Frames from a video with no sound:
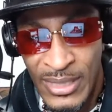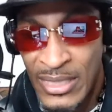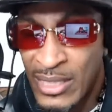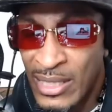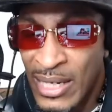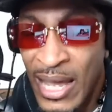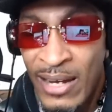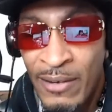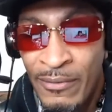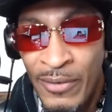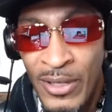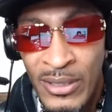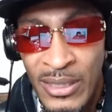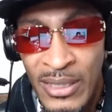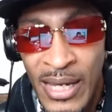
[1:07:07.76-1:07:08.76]
See how they
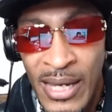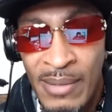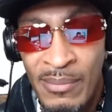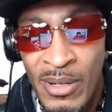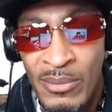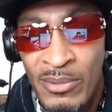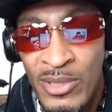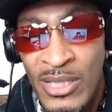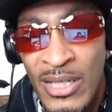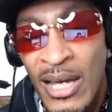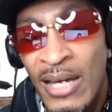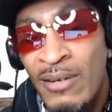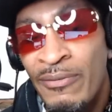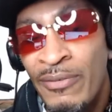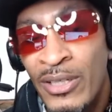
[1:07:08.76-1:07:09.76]
fucked the game up? You see
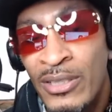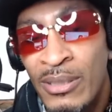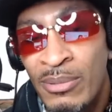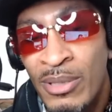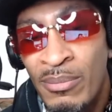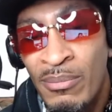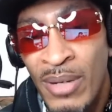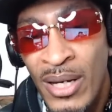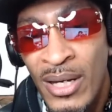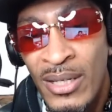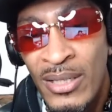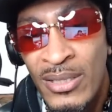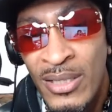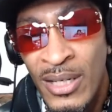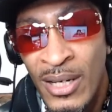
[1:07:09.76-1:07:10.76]
how they fucked up the
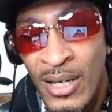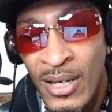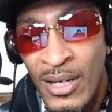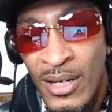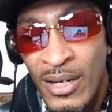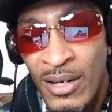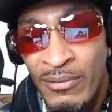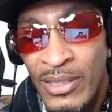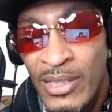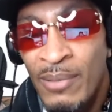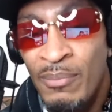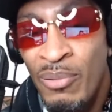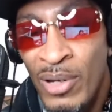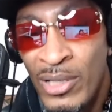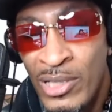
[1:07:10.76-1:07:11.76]
minds of the
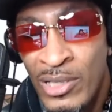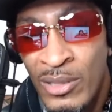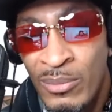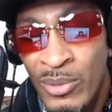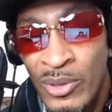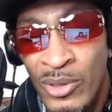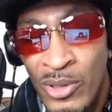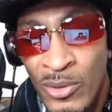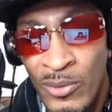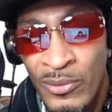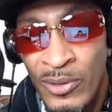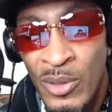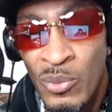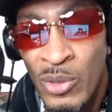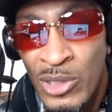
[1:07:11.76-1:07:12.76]
impressionable youth
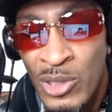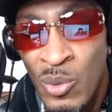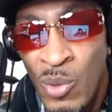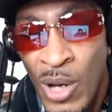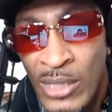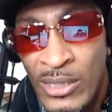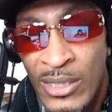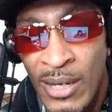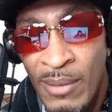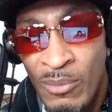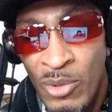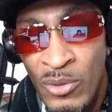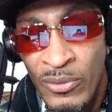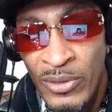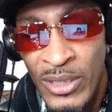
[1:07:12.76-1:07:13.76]
that went to watch that
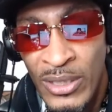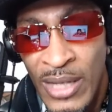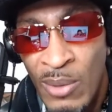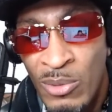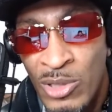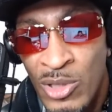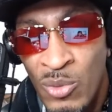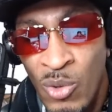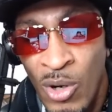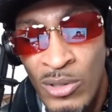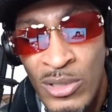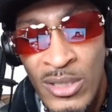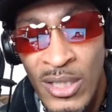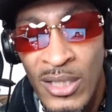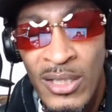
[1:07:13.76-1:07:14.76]
movie? That was the
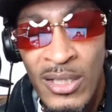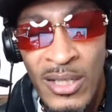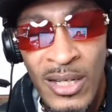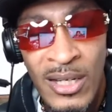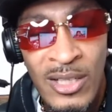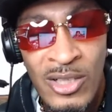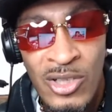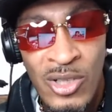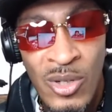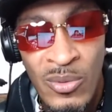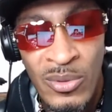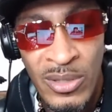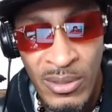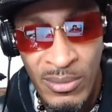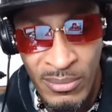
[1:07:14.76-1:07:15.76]
worst thing that they could
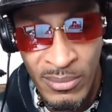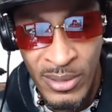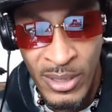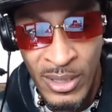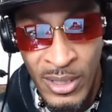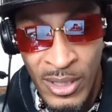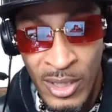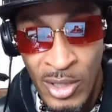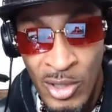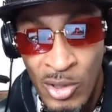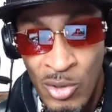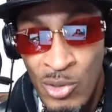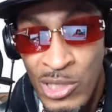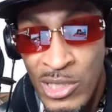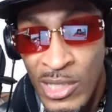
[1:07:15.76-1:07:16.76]
show them.
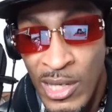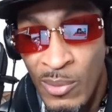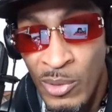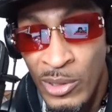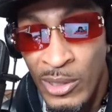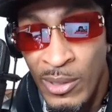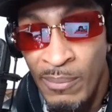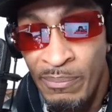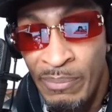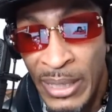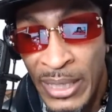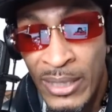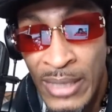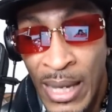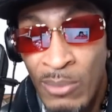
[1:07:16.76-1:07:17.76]
You slept with
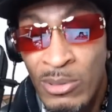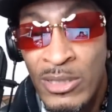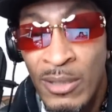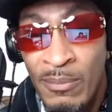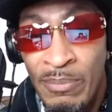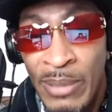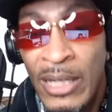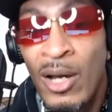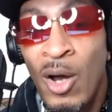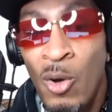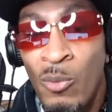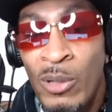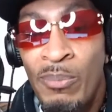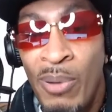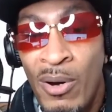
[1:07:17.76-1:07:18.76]
that was the big
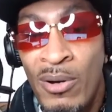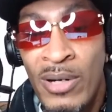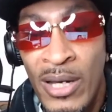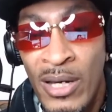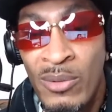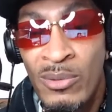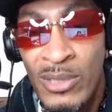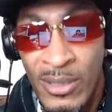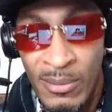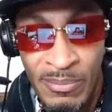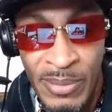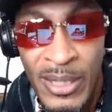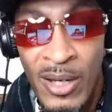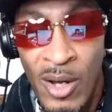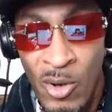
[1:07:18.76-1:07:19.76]
homie. Purnell was the
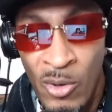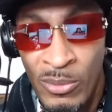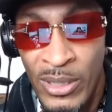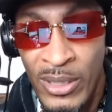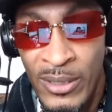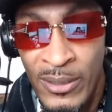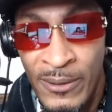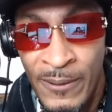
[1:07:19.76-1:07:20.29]
big homie.